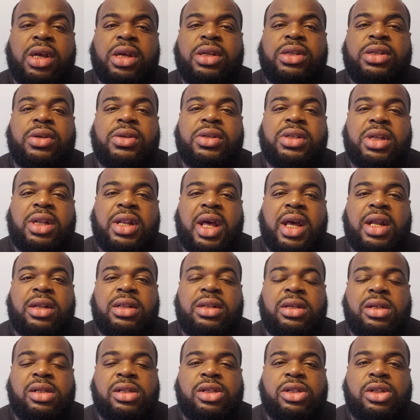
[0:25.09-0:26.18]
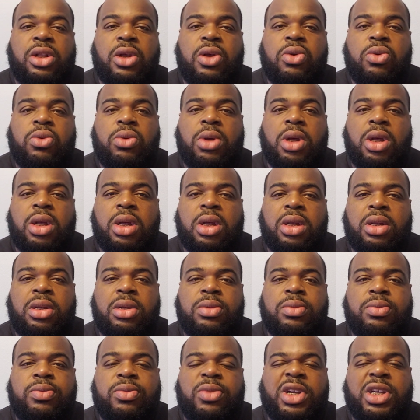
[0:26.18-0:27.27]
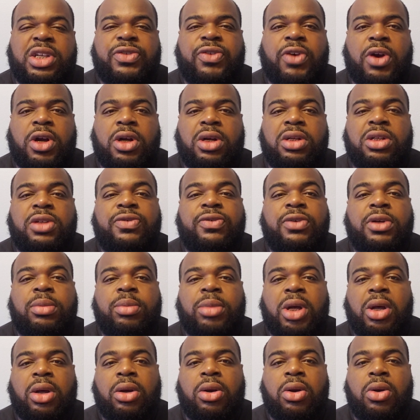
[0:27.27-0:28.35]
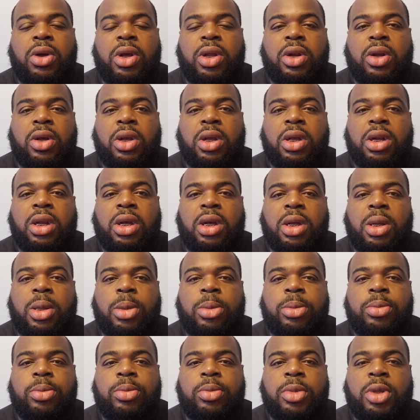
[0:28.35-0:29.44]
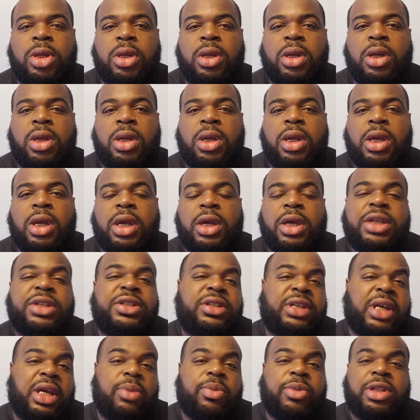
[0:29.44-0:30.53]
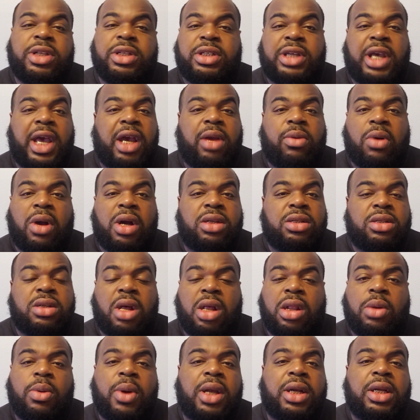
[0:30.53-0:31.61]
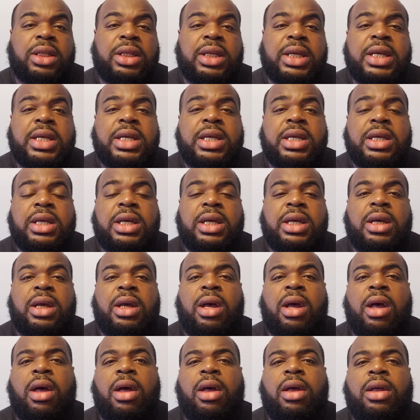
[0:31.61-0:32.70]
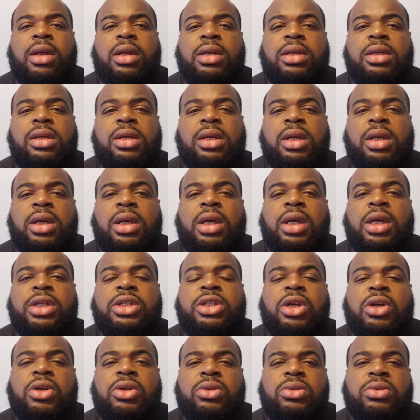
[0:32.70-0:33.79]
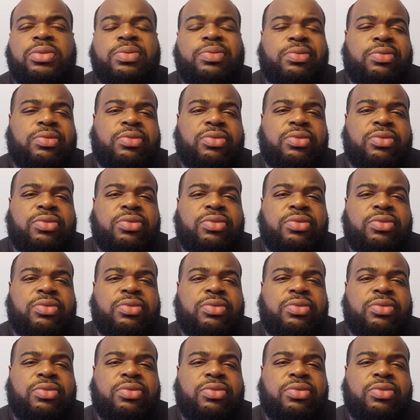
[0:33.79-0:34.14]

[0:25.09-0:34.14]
So it's a lot of little slow as far as football going on. It's same with the Jaguars and all around the league. So